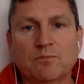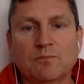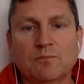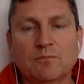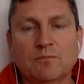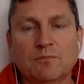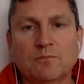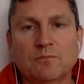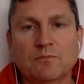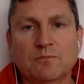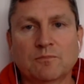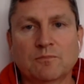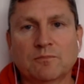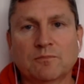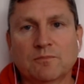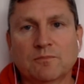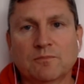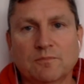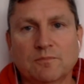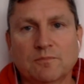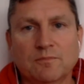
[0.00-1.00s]

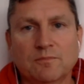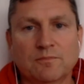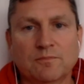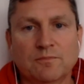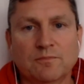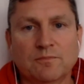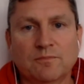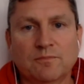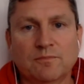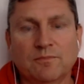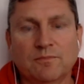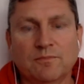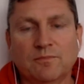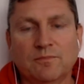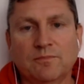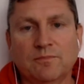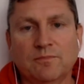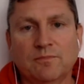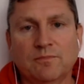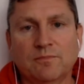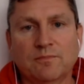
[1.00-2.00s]

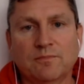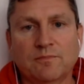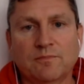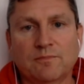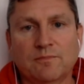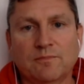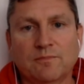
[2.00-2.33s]
[no speech]